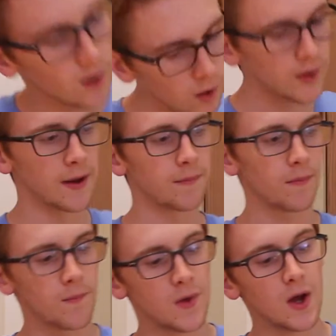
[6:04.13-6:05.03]
Okay,
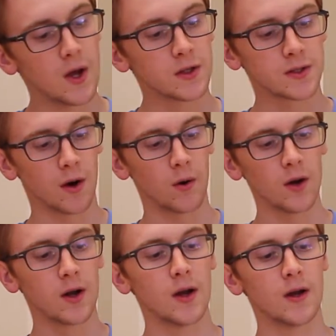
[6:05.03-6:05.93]

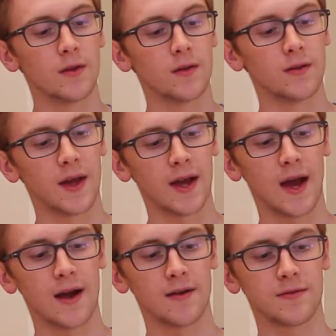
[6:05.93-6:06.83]
so they
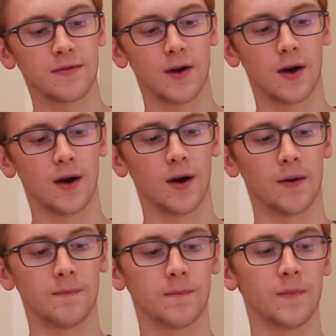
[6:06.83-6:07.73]
have
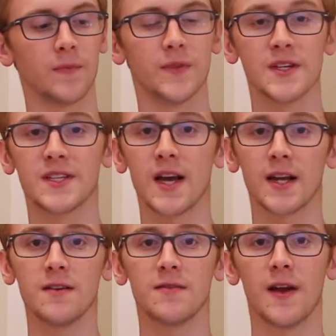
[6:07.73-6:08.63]
the
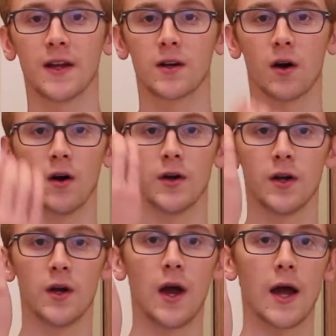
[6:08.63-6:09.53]
second fake
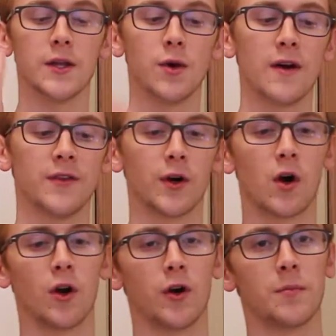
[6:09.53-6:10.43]
card and you have their
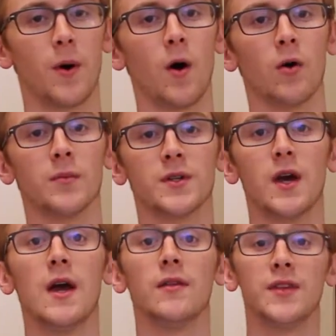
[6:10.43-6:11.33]
card palmed.
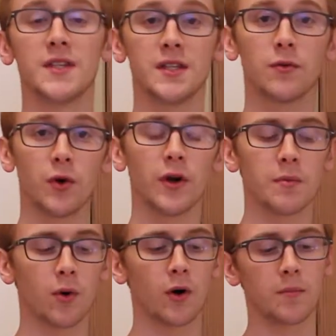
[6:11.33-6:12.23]
This is a really
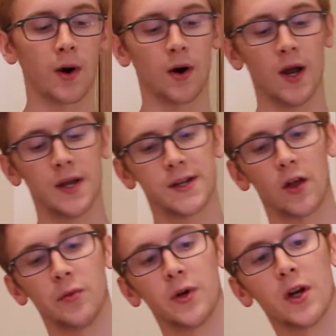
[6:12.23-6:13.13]
important part.
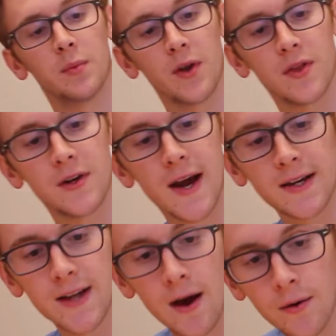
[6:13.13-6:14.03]
Tell them you're gonna put the
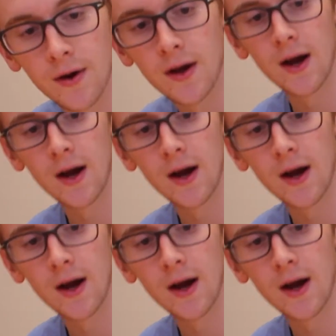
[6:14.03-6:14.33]
deck down